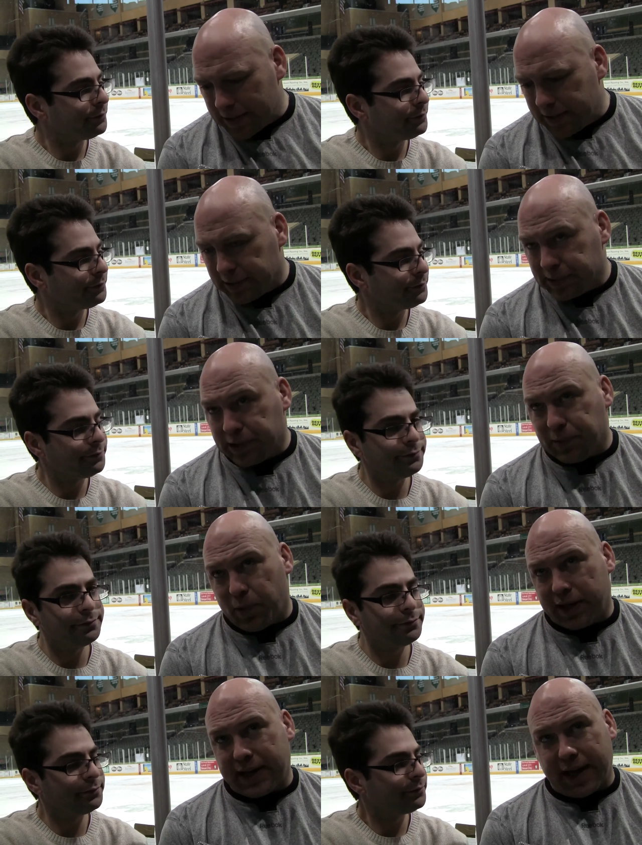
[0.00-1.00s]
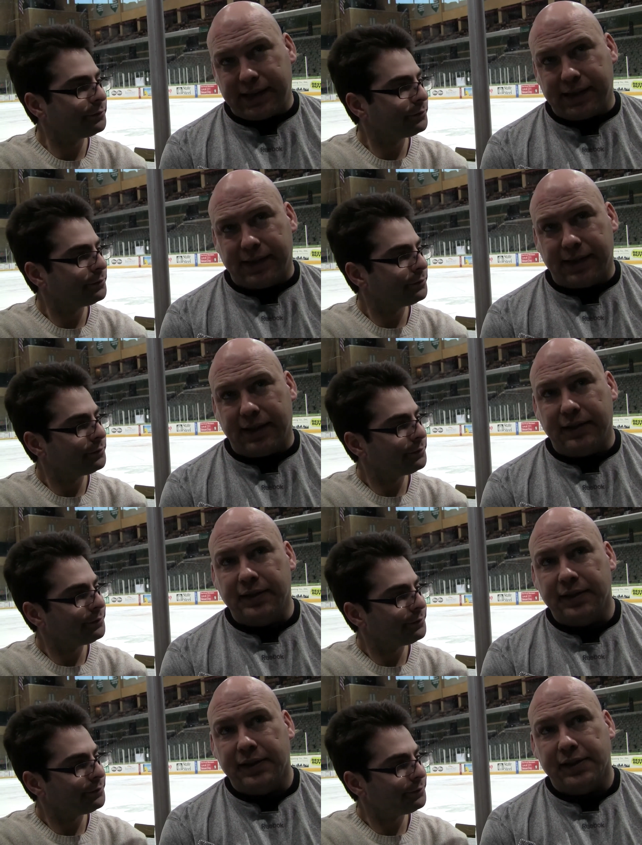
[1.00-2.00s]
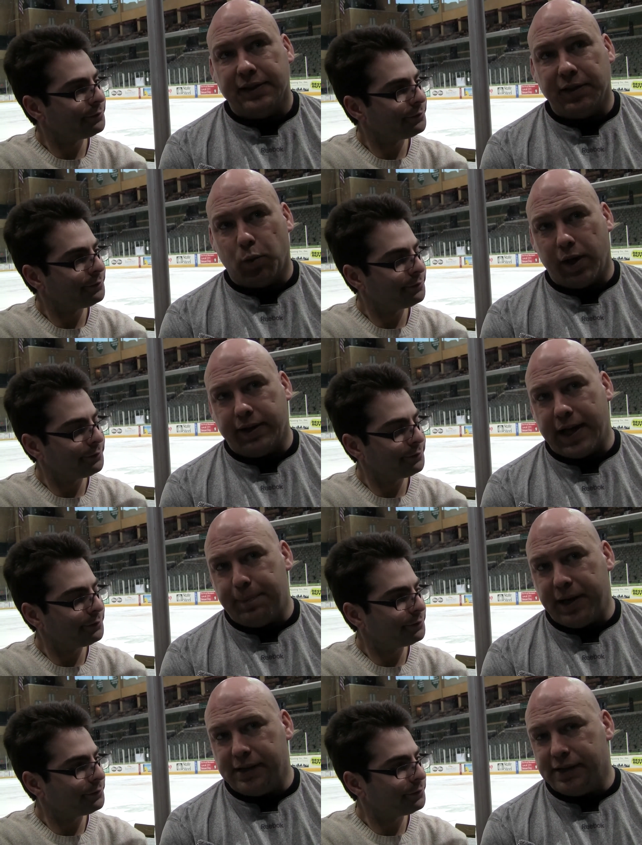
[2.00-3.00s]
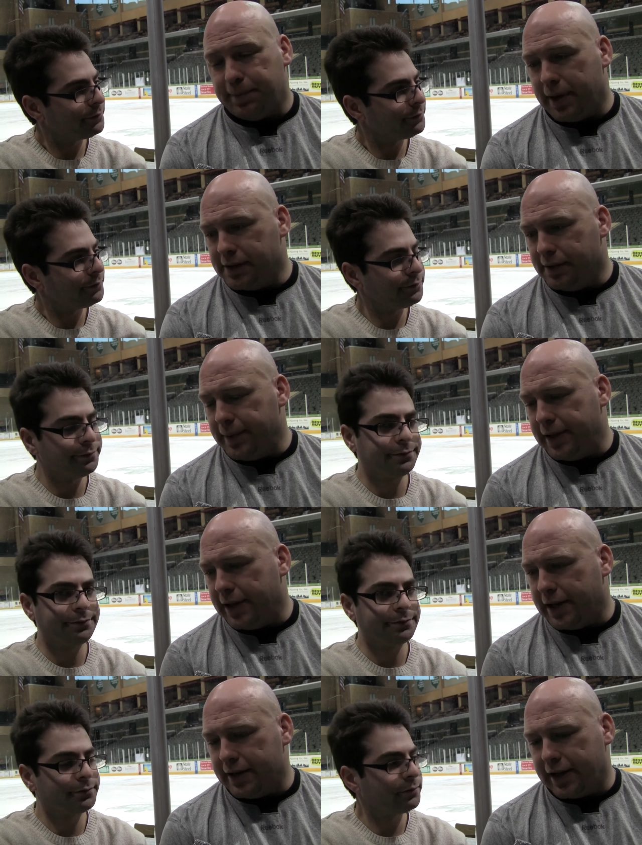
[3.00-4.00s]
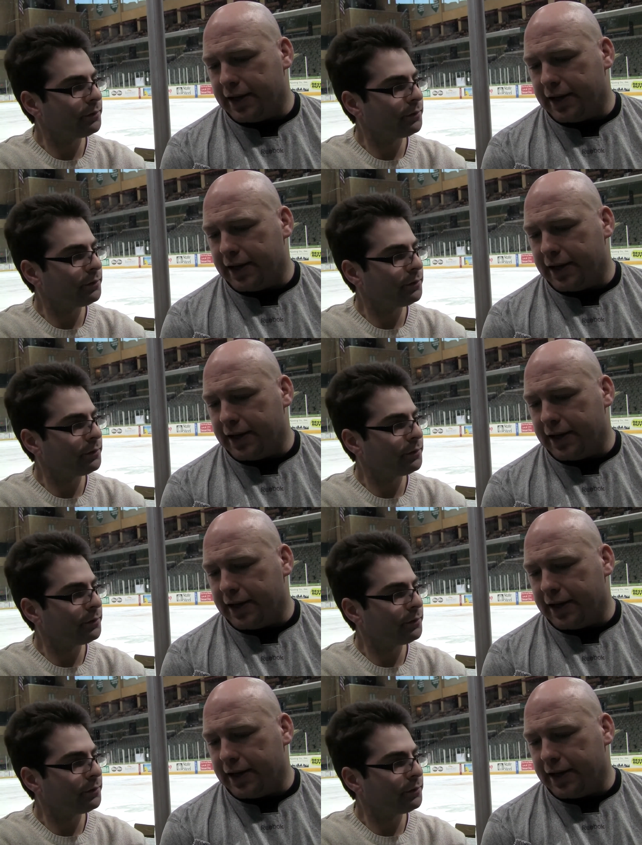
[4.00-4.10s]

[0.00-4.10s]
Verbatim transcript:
Speaker 1: you, you want guys that uh, that want that piece of the puzzle. I mean, they got to they